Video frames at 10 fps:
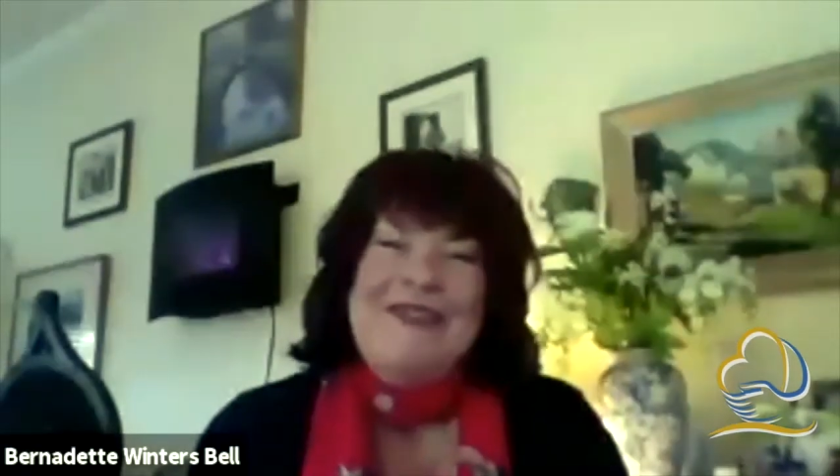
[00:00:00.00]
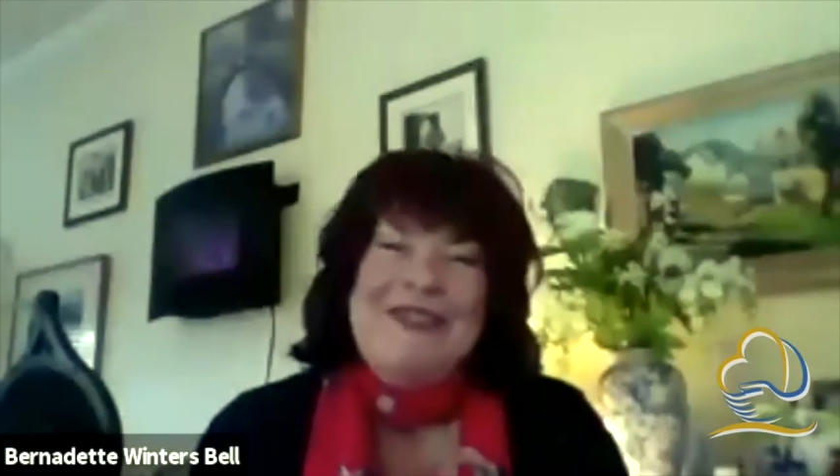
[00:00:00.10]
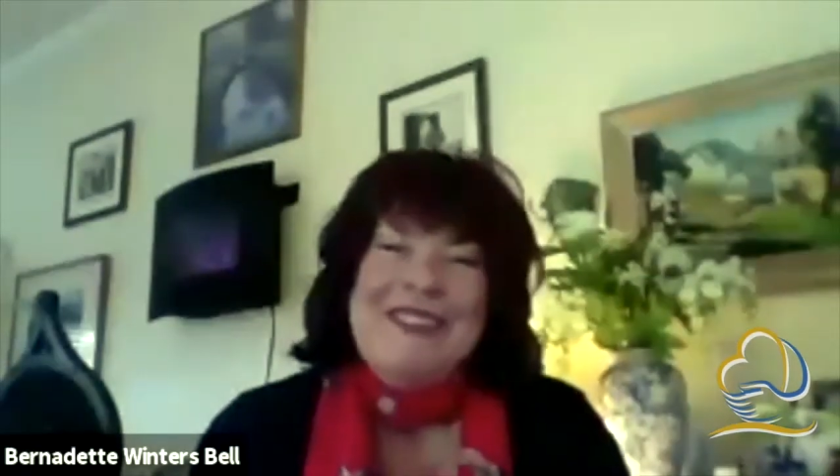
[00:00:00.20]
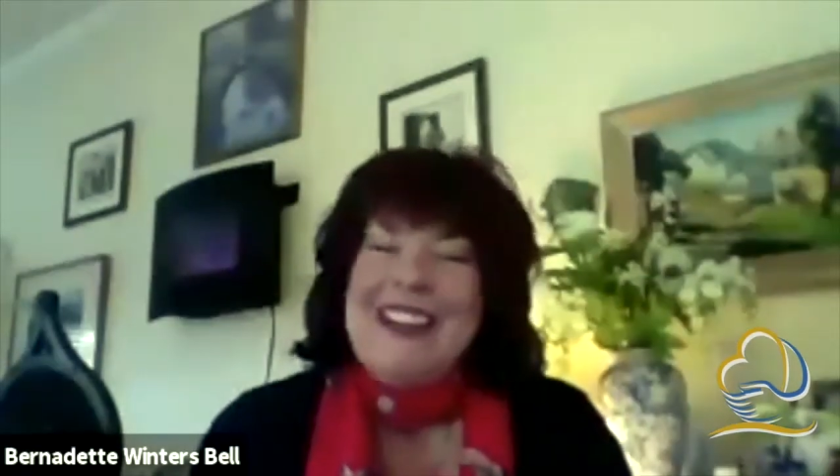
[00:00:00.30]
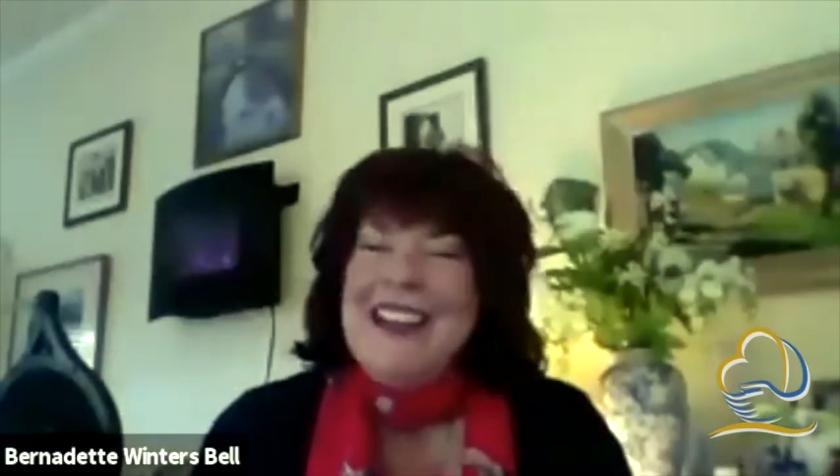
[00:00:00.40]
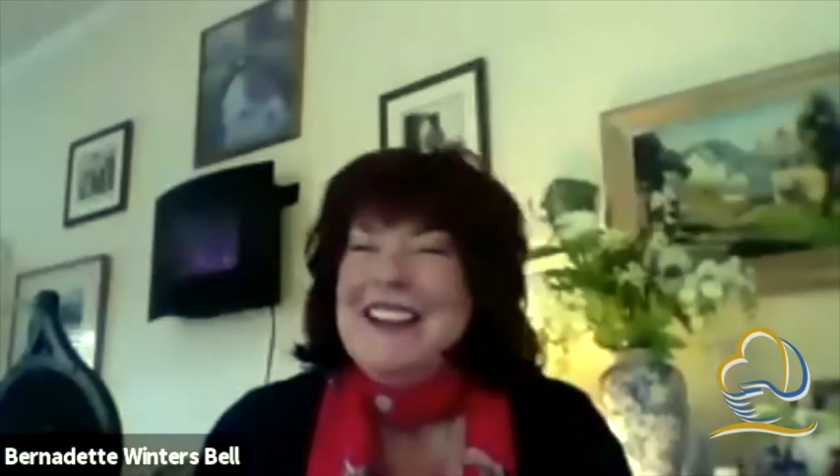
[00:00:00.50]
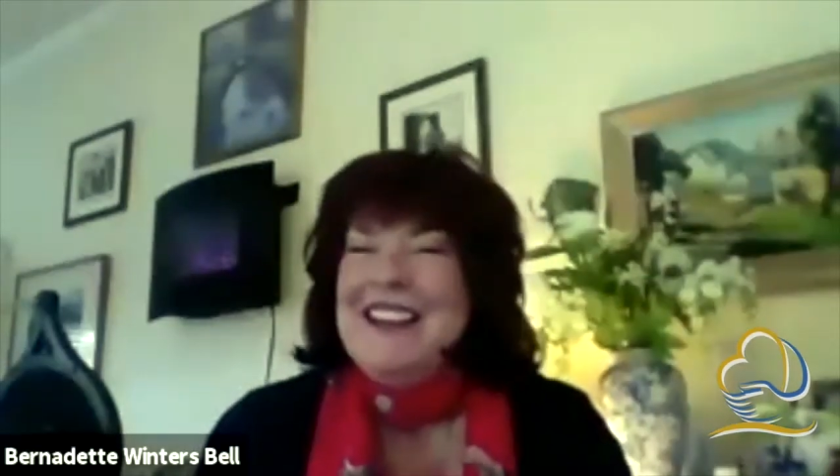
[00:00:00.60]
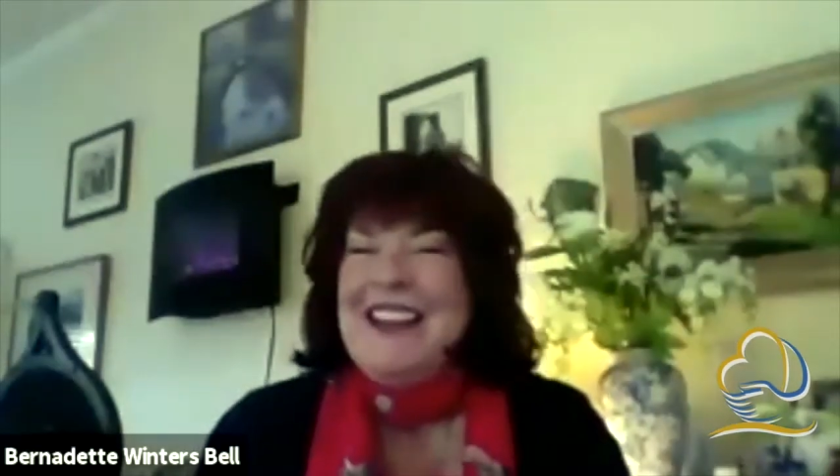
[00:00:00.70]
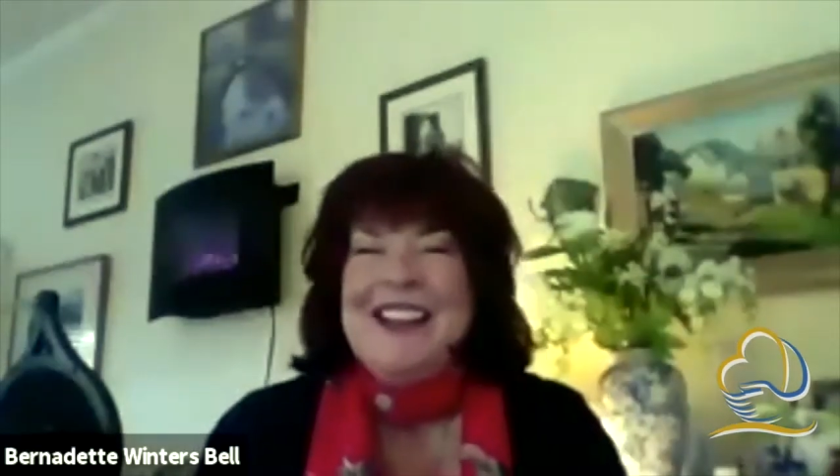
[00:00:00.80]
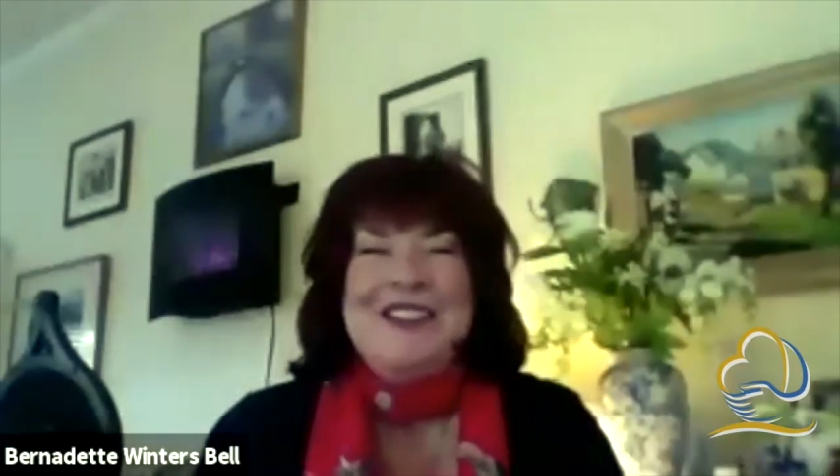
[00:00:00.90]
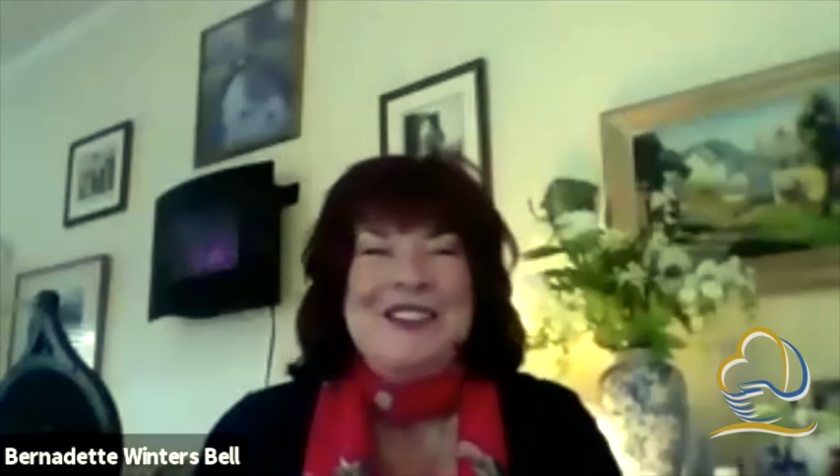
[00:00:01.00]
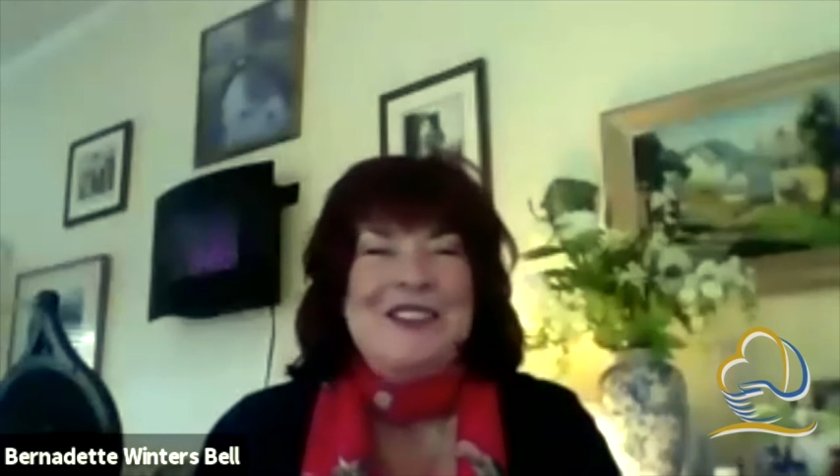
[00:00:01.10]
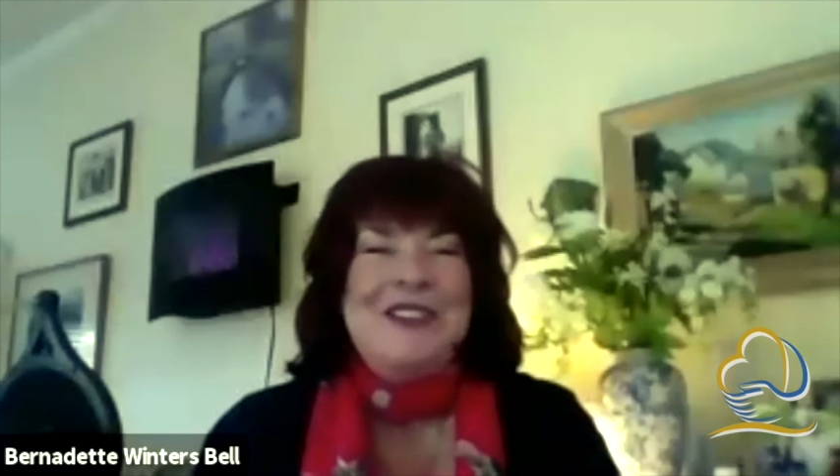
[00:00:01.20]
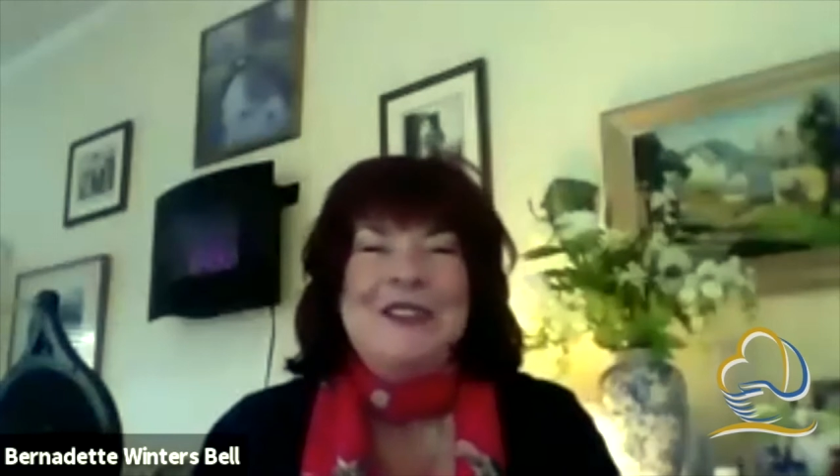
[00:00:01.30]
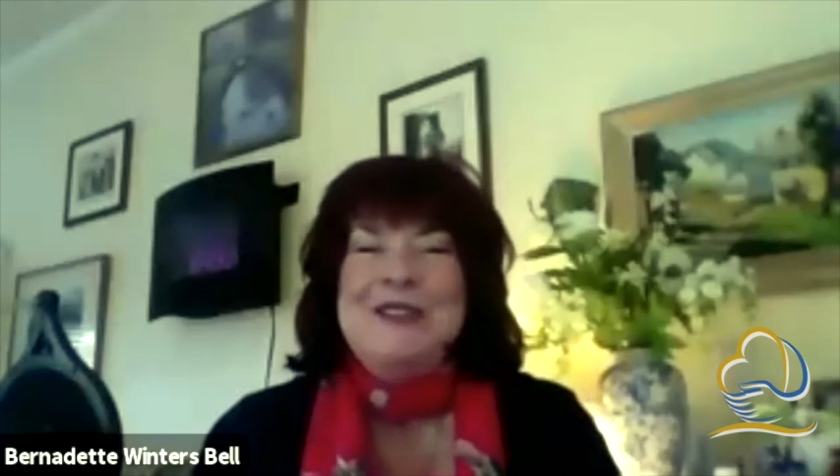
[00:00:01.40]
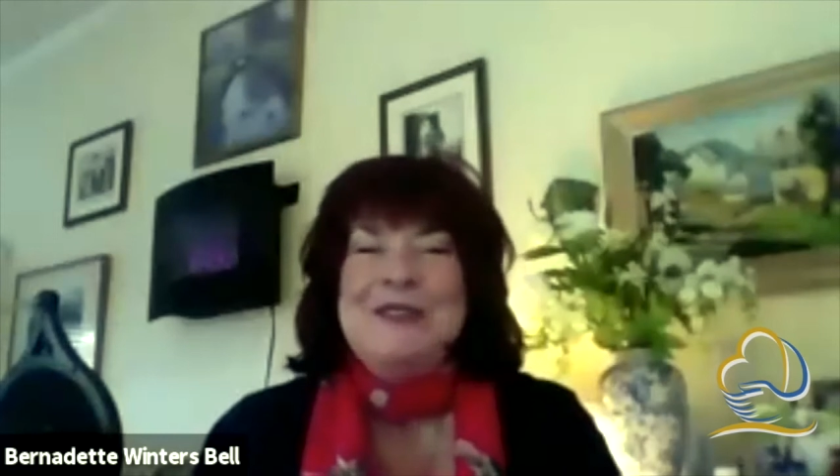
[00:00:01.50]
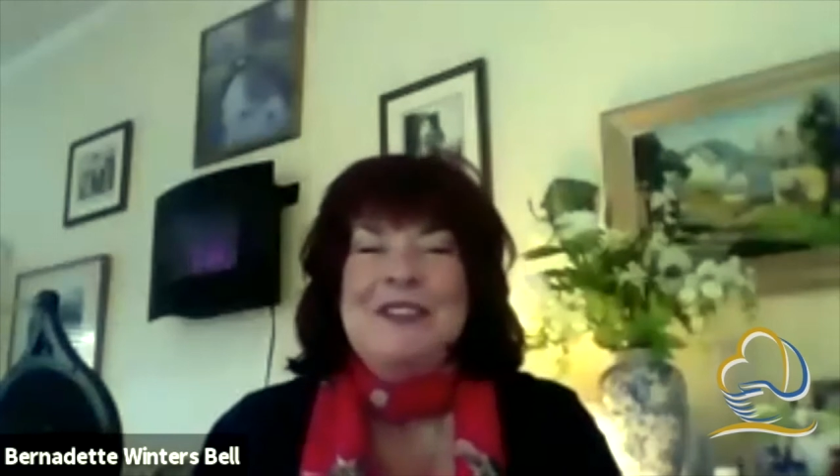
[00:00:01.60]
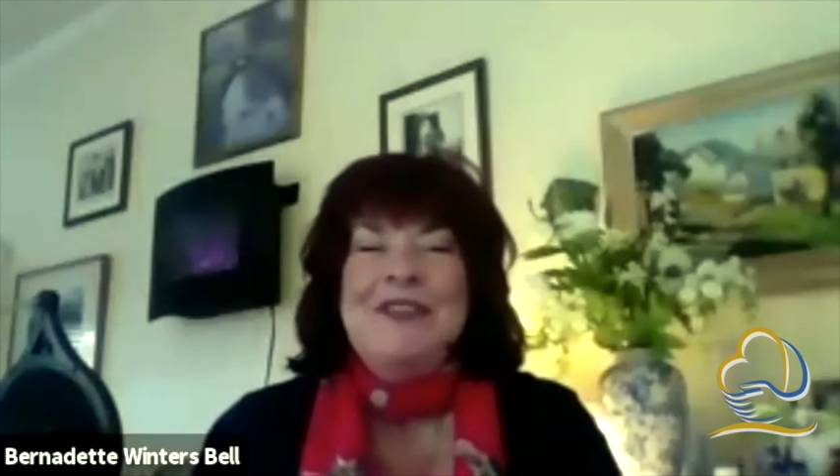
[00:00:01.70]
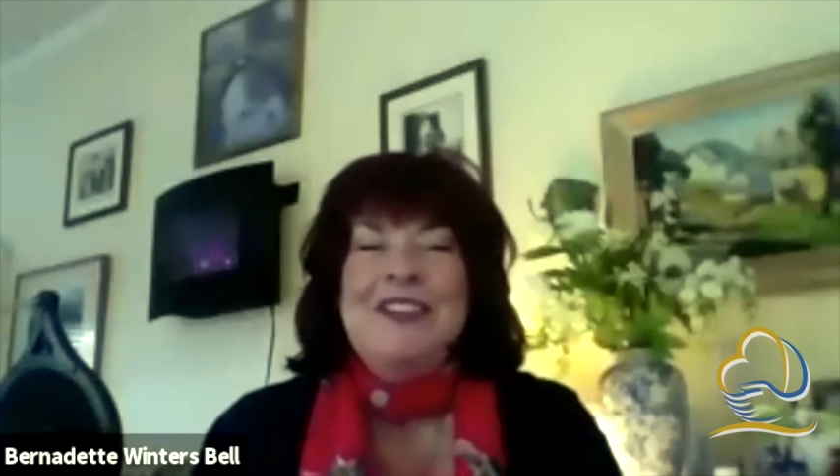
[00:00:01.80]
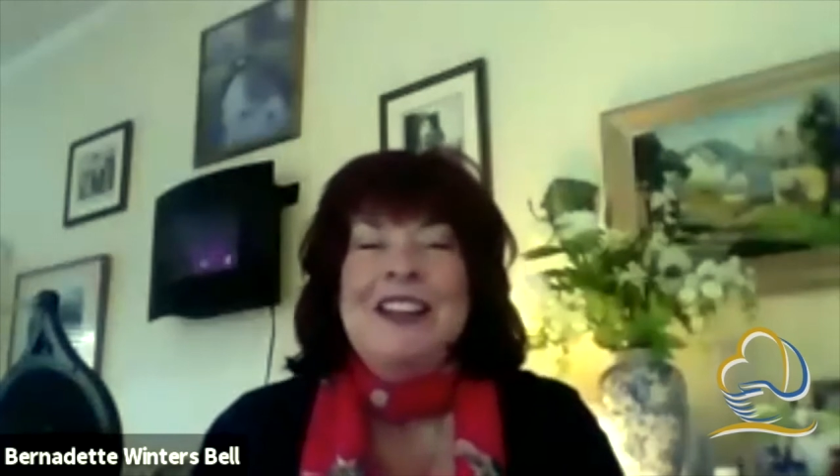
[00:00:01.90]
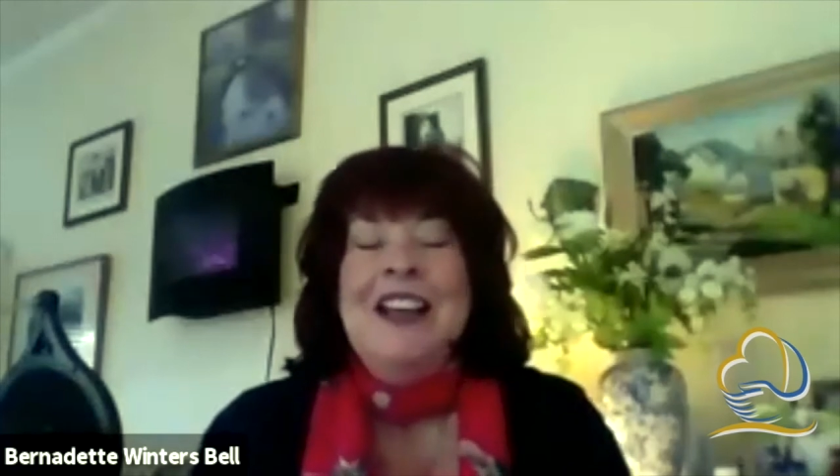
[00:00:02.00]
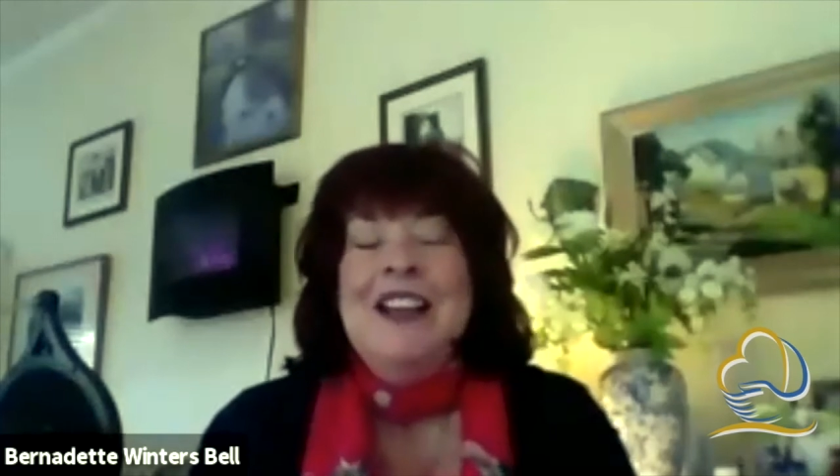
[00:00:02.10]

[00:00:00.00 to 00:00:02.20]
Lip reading: That is so terrific.